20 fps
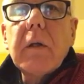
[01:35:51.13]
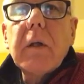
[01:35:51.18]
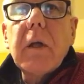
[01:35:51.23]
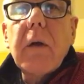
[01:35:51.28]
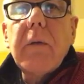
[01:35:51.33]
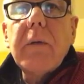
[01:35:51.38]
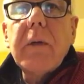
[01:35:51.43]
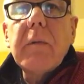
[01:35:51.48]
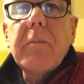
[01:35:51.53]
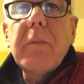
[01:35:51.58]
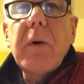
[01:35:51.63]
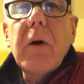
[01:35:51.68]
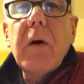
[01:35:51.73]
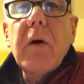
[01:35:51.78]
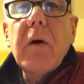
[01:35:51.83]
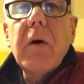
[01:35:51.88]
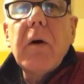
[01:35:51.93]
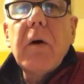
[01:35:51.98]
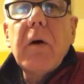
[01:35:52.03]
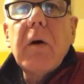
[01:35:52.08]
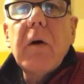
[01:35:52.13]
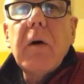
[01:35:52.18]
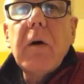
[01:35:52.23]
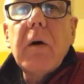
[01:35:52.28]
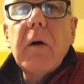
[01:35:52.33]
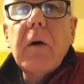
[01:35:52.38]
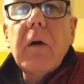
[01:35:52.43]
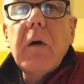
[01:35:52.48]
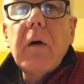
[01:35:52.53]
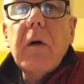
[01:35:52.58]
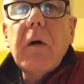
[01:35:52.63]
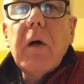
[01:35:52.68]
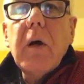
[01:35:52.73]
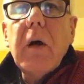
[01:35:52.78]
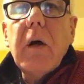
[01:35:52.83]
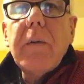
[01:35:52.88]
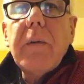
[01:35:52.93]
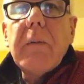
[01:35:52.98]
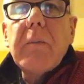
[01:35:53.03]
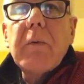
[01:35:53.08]
Go in the pot,
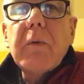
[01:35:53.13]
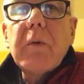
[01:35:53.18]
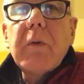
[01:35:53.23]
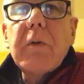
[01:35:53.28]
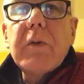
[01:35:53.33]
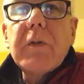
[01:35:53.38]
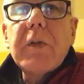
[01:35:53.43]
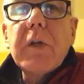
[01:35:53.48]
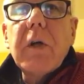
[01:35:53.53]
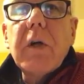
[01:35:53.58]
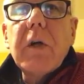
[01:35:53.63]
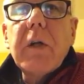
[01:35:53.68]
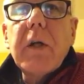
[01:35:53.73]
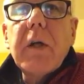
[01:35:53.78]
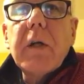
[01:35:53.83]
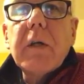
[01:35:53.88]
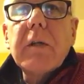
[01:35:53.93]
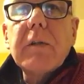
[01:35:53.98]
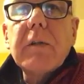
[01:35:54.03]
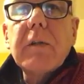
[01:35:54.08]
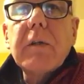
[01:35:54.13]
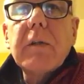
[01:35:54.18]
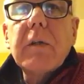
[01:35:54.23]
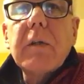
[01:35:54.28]
and then we'll do the shirt next.